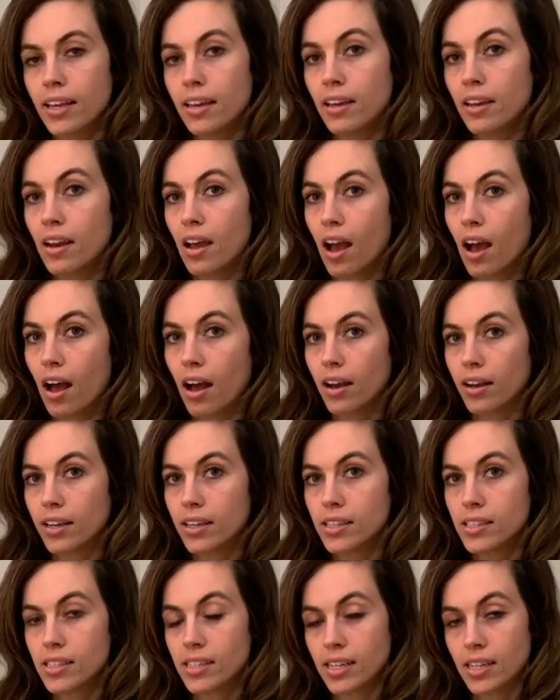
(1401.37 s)
In
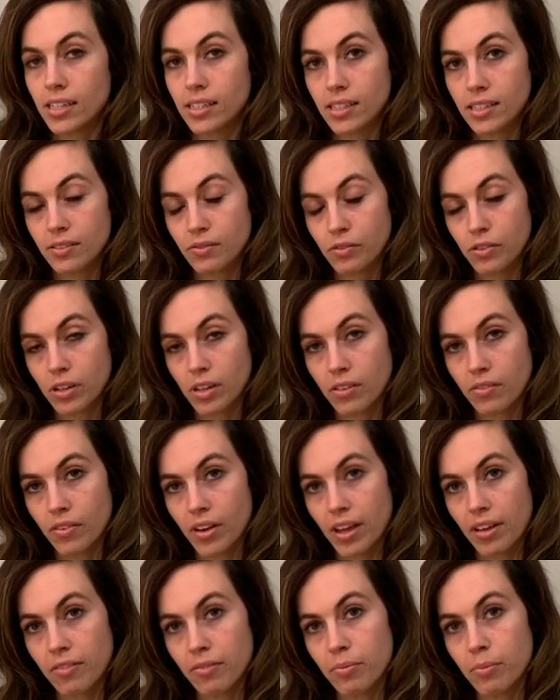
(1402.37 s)
August
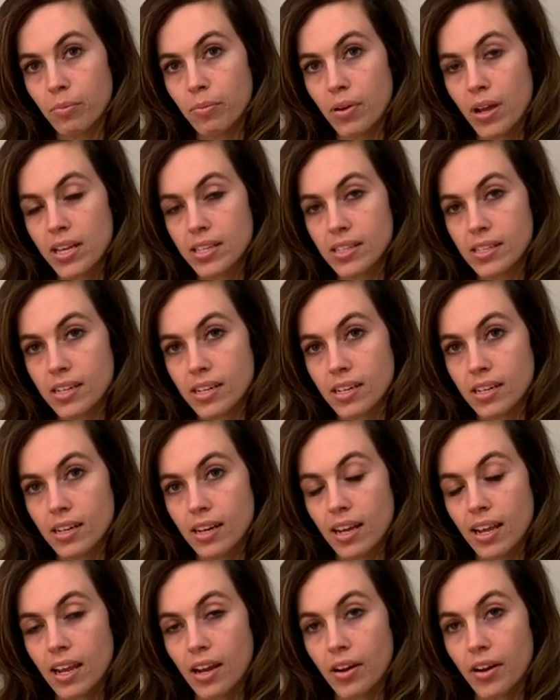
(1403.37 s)
1945,
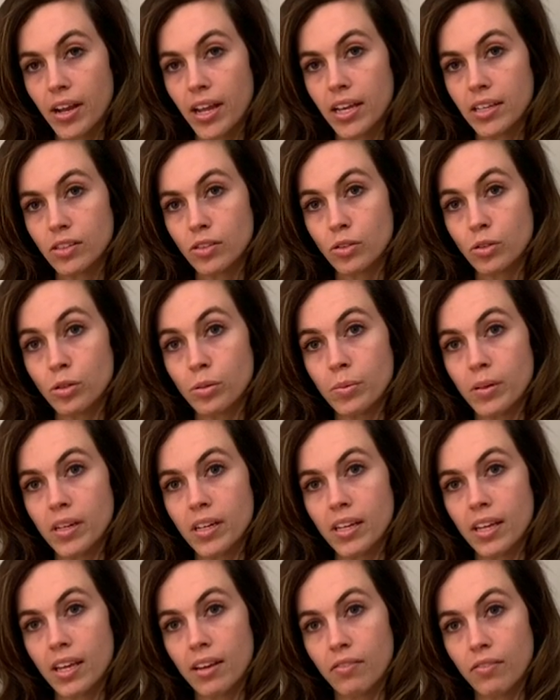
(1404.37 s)
President Harry S. Truman
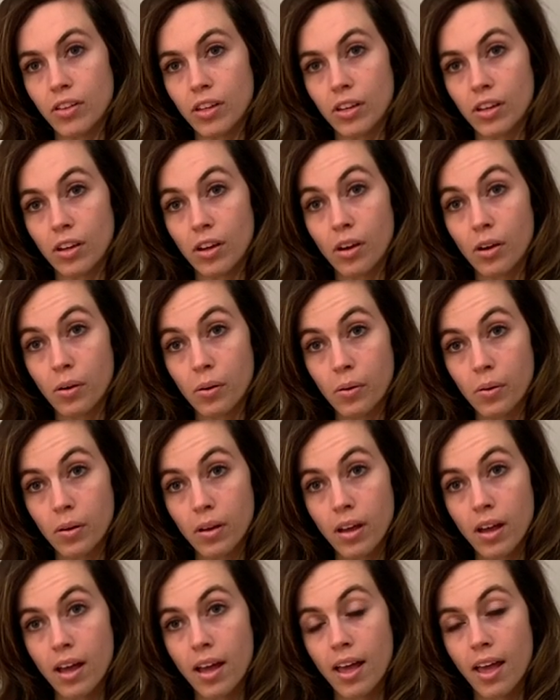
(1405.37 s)
gave the go
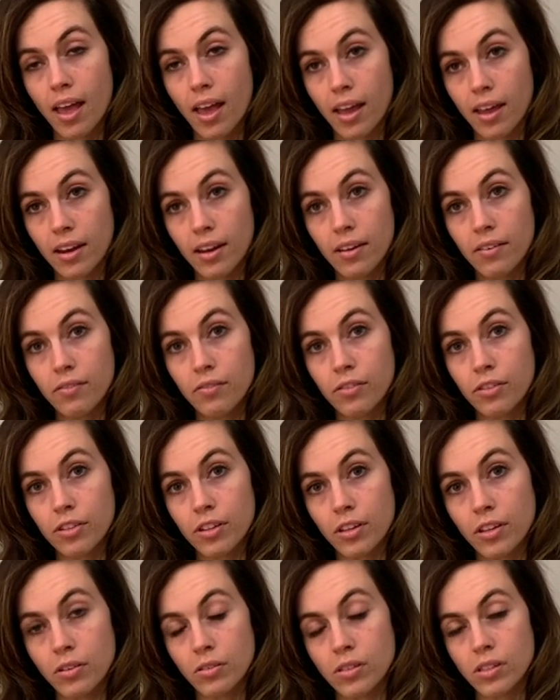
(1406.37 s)
ahead for
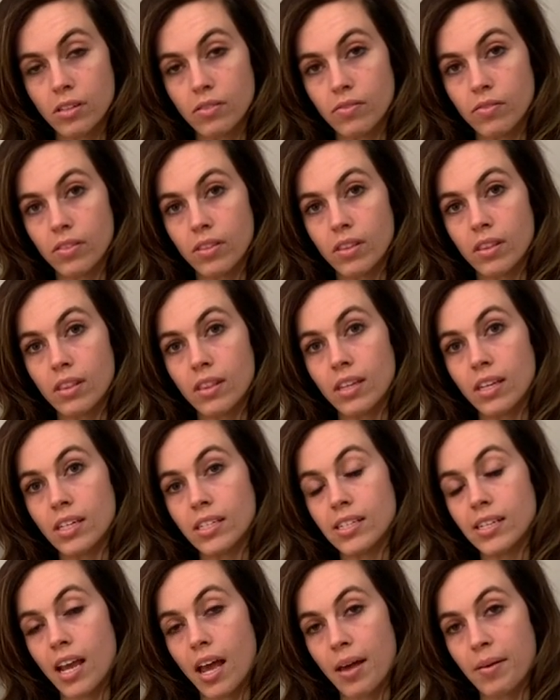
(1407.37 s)
the use of the
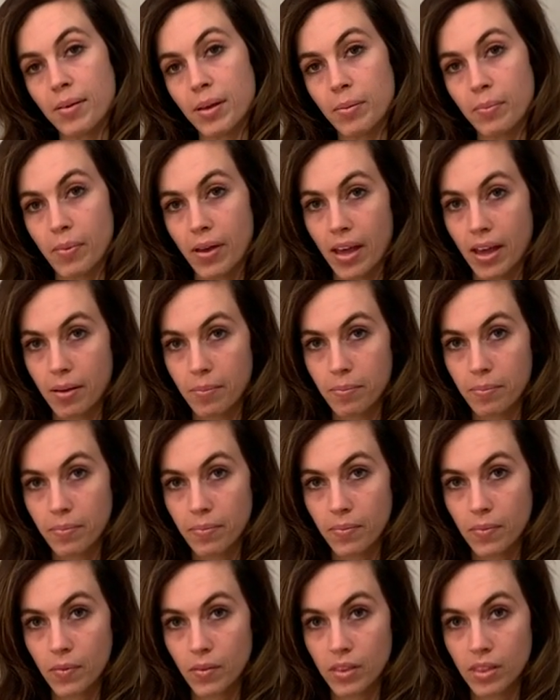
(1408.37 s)
atomic bomb
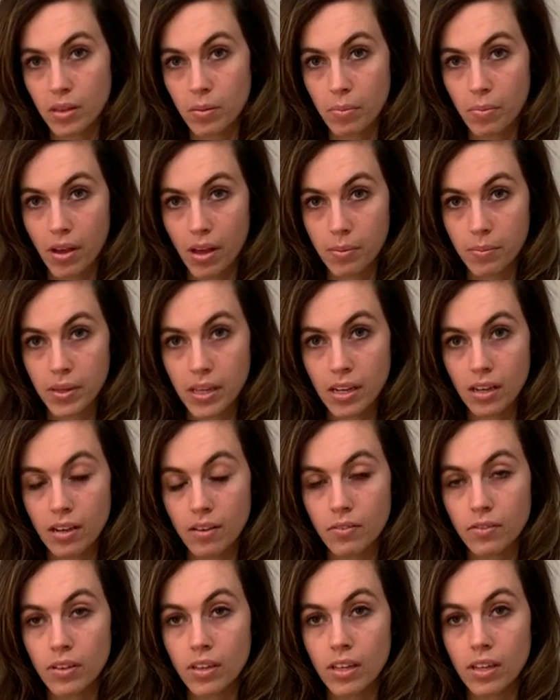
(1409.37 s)
with the bombing
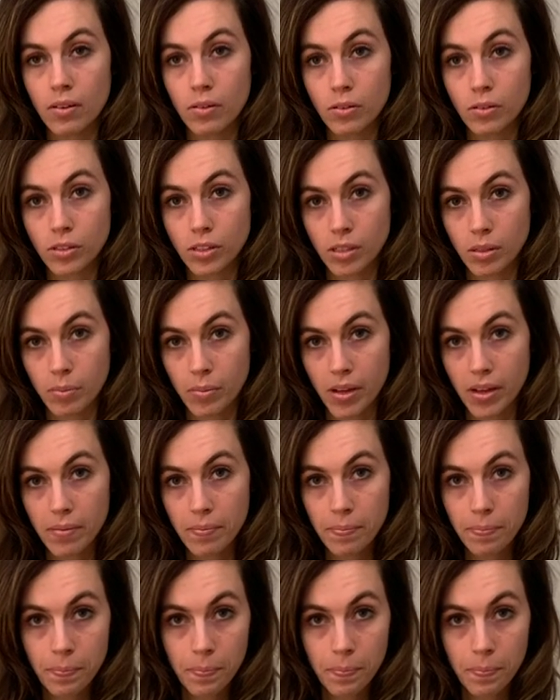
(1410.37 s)
of Hiroshima.